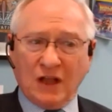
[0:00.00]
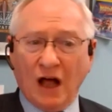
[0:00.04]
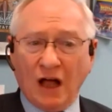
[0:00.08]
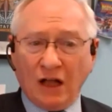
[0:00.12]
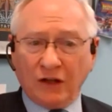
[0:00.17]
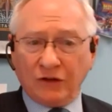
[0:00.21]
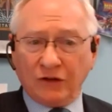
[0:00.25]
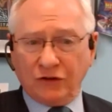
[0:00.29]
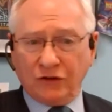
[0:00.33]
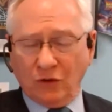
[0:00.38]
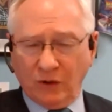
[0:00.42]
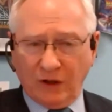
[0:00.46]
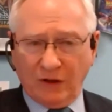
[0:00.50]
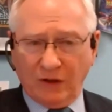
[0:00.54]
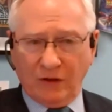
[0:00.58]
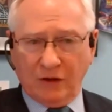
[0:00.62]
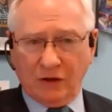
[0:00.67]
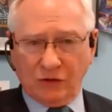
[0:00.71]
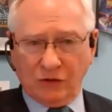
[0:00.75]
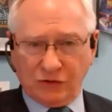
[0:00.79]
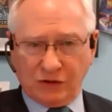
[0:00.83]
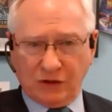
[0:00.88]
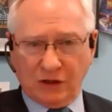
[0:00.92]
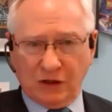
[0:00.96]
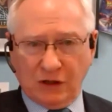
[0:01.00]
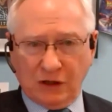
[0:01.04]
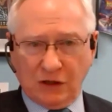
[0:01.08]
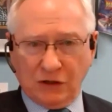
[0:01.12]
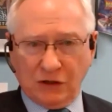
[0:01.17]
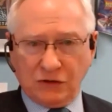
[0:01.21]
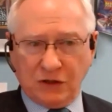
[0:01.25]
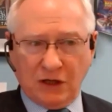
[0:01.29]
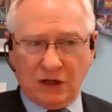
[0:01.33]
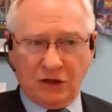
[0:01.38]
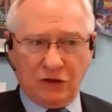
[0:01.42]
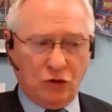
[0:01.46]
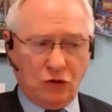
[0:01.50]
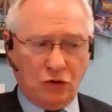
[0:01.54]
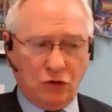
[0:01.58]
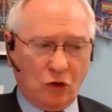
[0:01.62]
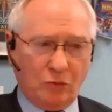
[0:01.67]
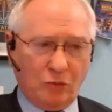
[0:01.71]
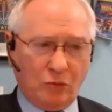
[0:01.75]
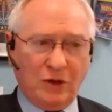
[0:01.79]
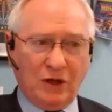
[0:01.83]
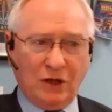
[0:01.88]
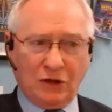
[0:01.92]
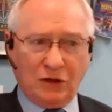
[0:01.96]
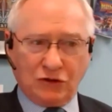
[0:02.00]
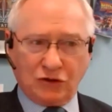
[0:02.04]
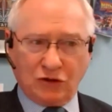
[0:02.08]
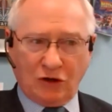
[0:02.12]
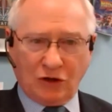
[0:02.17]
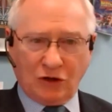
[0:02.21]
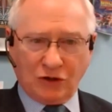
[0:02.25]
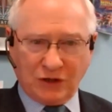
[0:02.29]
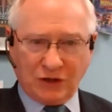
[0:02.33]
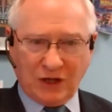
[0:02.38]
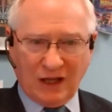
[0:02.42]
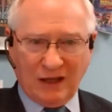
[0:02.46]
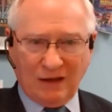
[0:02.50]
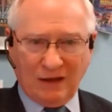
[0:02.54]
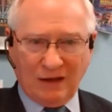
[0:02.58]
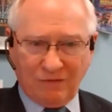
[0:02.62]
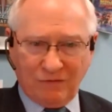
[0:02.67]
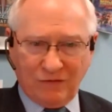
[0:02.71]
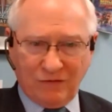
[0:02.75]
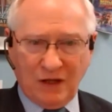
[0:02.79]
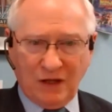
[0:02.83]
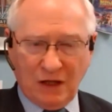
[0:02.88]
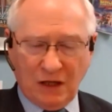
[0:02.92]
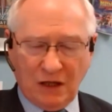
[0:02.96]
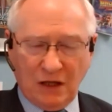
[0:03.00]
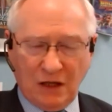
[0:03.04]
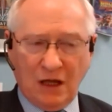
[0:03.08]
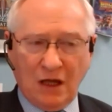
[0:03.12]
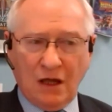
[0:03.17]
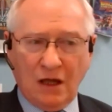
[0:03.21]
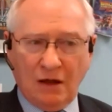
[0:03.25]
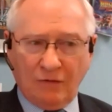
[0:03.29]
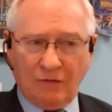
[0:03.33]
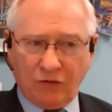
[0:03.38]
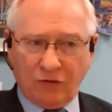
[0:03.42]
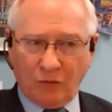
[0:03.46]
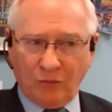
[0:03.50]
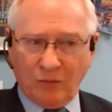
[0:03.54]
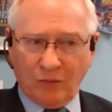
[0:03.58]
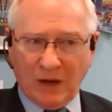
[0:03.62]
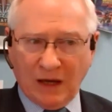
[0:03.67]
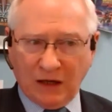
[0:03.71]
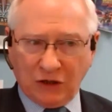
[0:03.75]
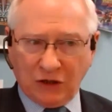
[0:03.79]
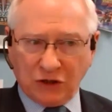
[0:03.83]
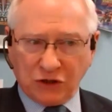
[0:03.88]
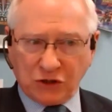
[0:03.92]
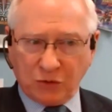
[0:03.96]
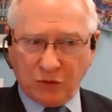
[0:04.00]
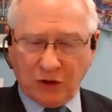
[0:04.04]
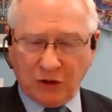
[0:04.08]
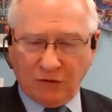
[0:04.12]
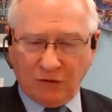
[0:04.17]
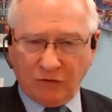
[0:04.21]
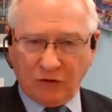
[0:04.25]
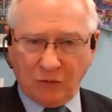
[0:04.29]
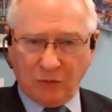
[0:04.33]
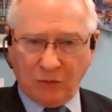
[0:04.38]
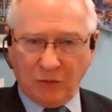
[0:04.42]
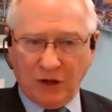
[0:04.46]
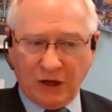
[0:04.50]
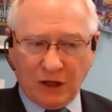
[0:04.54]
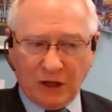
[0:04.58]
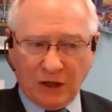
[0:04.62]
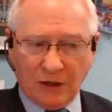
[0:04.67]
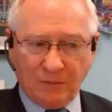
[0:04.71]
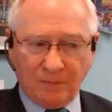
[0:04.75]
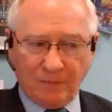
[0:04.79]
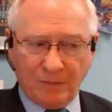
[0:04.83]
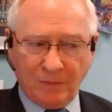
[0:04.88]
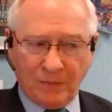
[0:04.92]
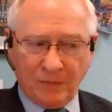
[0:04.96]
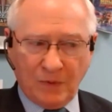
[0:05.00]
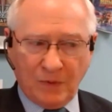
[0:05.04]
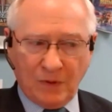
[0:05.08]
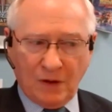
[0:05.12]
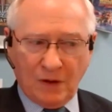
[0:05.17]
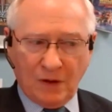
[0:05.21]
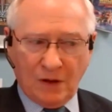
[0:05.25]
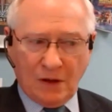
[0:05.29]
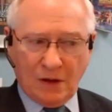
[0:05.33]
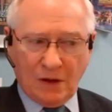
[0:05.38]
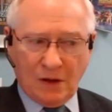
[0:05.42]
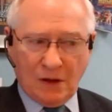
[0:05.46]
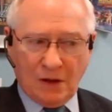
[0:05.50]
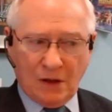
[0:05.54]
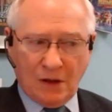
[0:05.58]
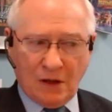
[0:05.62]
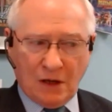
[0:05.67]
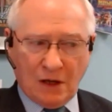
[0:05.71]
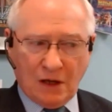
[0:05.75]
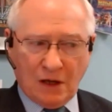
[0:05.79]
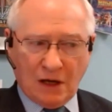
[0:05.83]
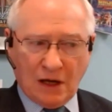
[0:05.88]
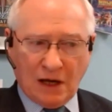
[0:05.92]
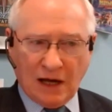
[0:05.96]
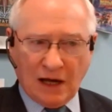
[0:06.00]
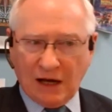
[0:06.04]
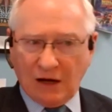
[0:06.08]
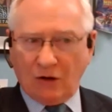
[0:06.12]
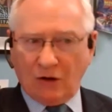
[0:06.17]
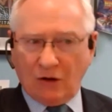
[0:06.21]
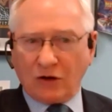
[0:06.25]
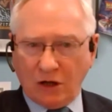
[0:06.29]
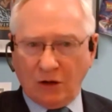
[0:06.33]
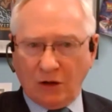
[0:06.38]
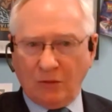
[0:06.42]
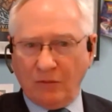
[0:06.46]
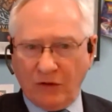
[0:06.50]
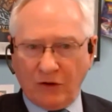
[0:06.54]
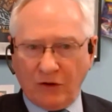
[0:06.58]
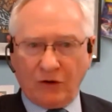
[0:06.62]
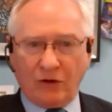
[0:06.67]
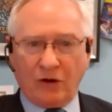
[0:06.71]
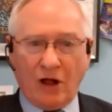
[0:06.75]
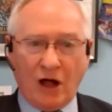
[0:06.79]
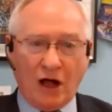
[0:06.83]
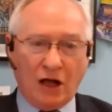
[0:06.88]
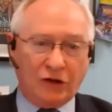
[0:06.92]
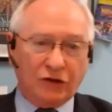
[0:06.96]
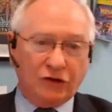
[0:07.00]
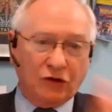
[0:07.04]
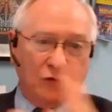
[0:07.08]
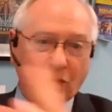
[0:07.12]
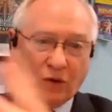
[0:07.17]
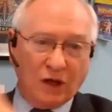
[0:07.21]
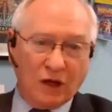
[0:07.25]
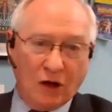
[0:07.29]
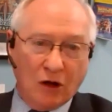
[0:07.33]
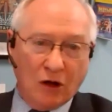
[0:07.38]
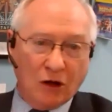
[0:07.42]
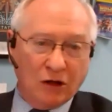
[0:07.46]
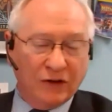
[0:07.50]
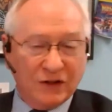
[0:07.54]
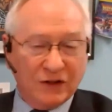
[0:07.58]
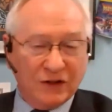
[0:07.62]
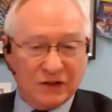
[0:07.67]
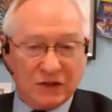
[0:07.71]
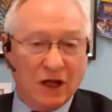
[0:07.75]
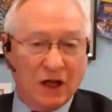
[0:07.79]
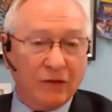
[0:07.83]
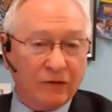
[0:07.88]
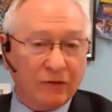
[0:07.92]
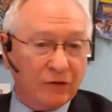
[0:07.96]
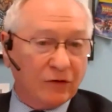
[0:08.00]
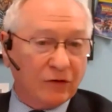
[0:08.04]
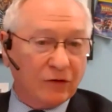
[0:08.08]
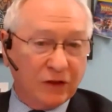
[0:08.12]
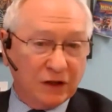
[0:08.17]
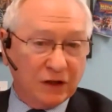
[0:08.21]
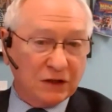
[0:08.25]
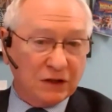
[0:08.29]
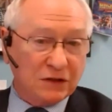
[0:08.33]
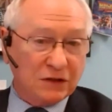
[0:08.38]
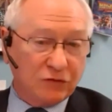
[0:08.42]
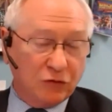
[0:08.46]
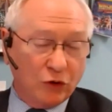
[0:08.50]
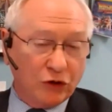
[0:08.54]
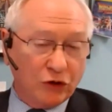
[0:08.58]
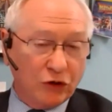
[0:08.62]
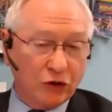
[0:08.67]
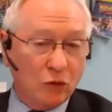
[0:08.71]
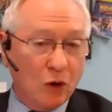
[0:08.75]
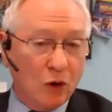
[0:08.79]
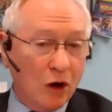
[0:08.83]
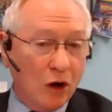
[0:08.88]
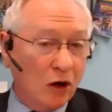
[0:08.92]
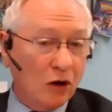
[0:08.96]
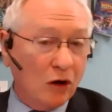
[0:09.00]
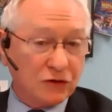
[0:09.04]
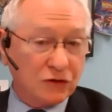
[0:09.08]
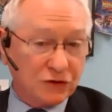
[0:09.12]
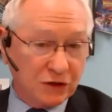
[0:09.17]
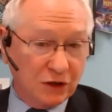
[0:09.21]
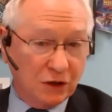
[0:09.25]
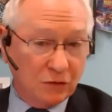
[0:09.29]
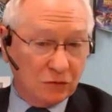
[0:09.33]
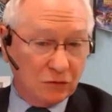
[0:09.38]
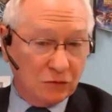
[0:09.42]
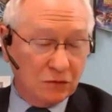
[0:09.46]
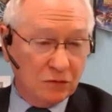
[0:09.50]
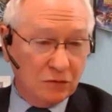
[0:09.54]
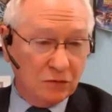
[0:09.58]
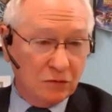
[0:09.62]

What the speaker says: not doing those things and you are being charged a fee for management of the money, how come they're not doing all these other things for you also?